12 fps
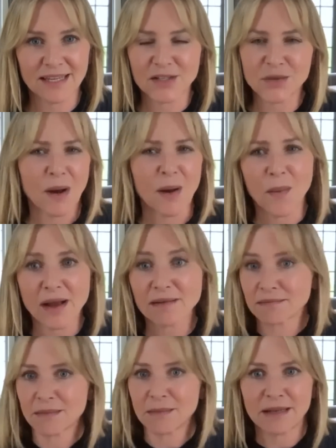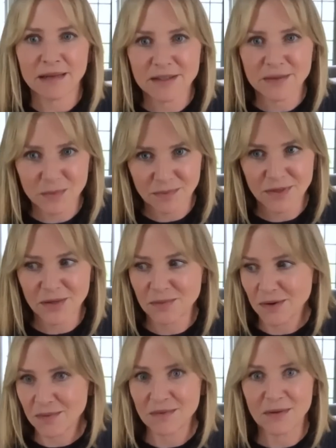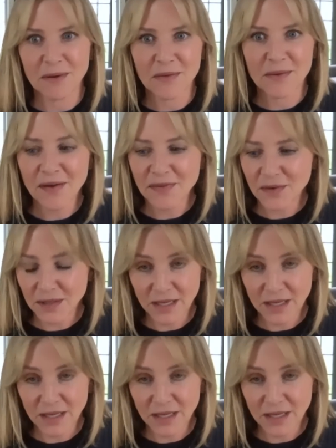Like, because you know they're out there.